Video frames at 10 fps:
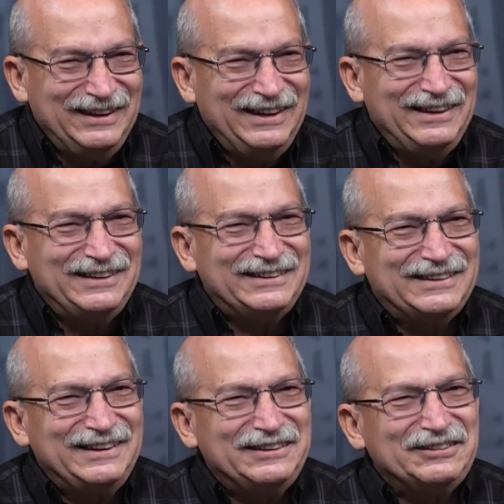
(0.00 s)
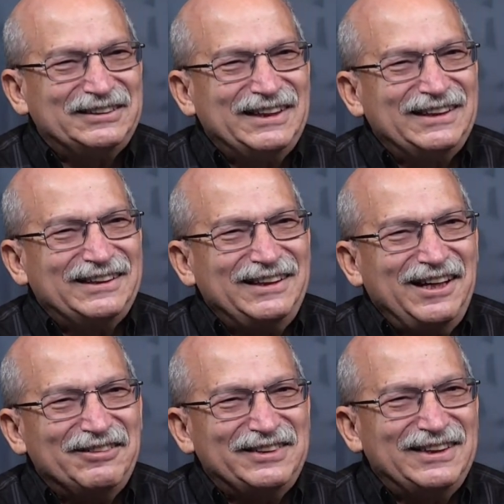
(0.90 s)
And it's interesting to
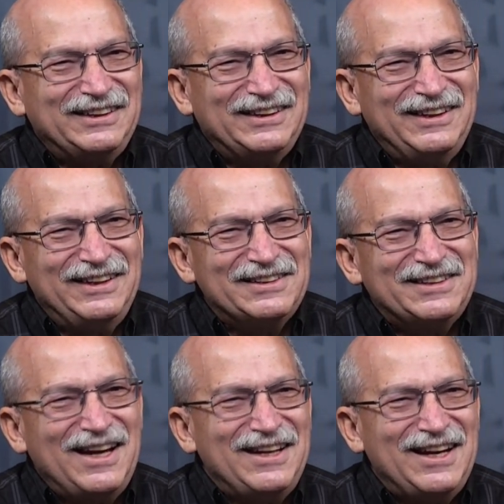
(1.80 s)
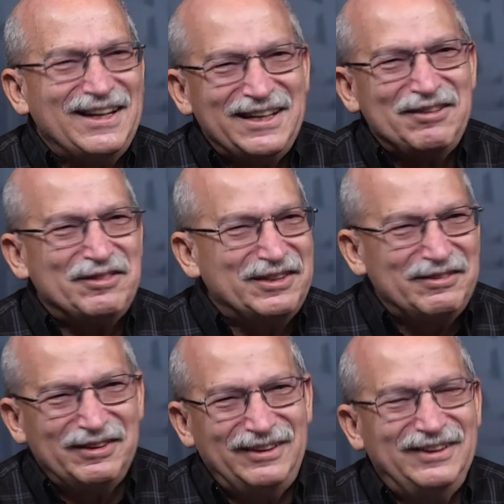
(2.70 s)
note that he's done that
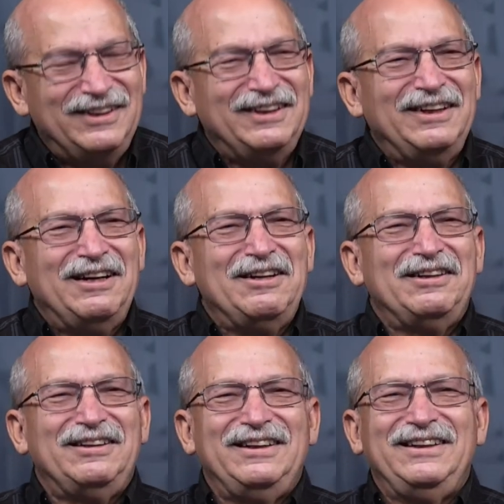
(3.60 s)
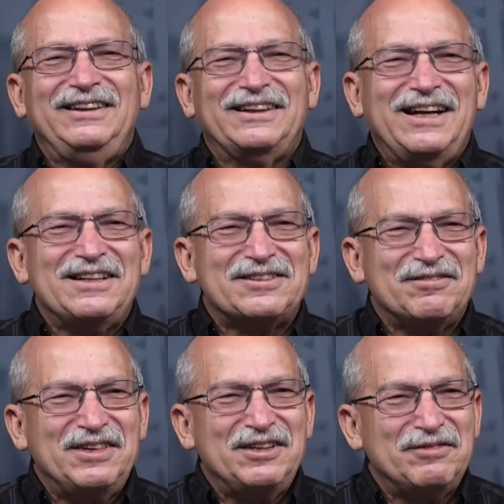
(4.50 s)
even uh, in the case
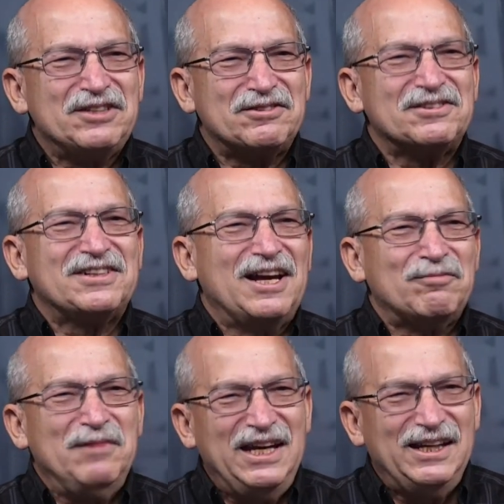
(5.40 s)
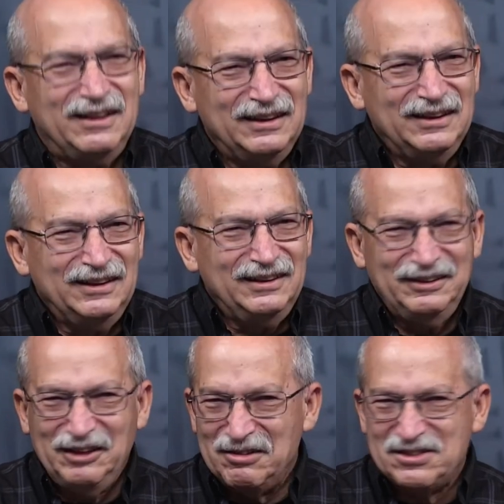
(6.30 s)
of individuals like me
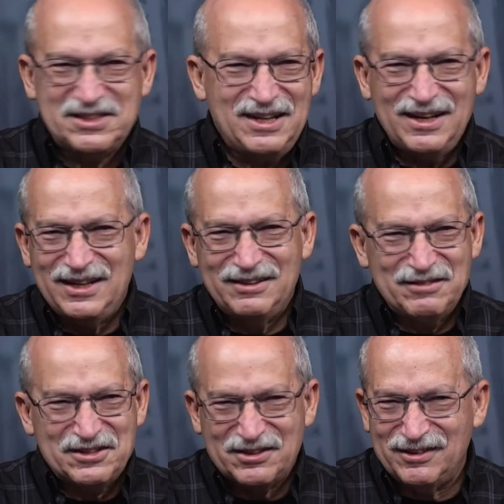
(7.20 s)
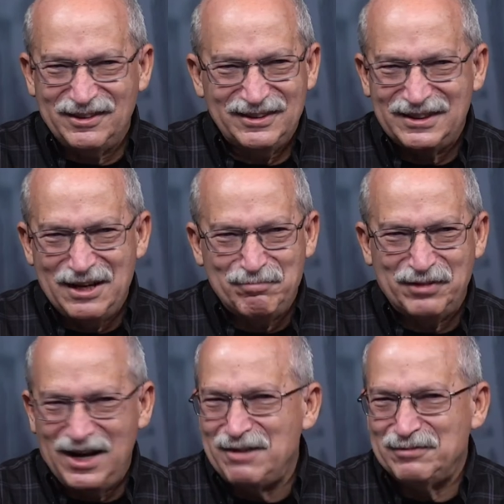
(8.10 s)
who don't study risk Riscorla type
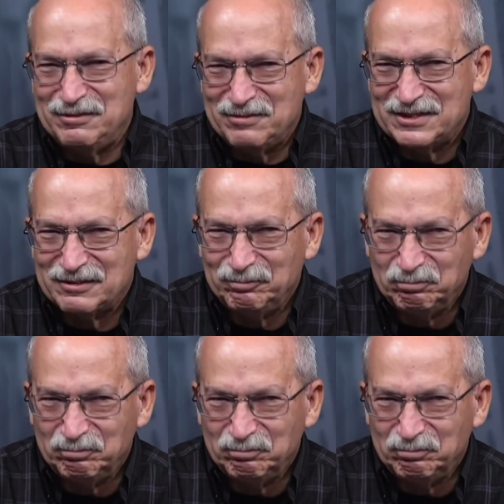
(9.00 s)
problems.